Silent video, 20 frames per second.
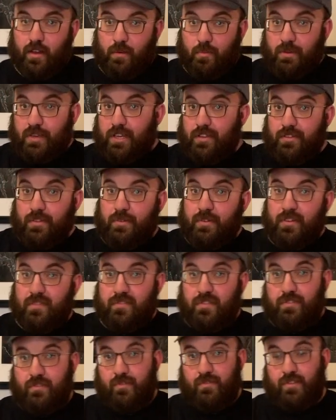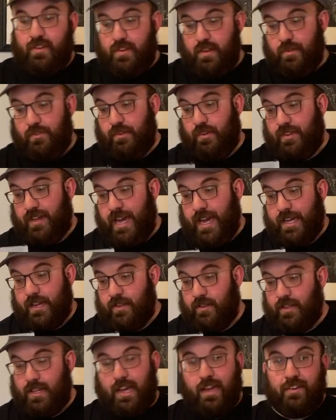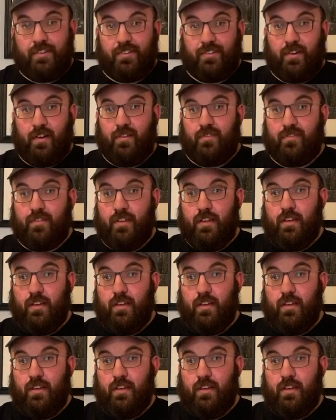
We can do individual videos on that kind of stuff.